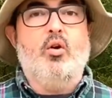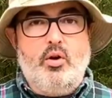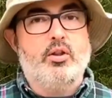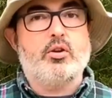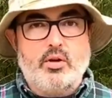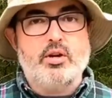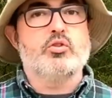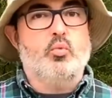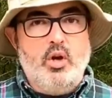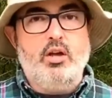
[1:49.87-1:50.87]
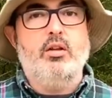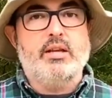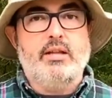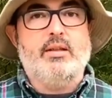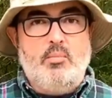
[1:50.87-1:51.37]
or the critters will
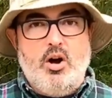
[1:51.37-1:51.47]
get them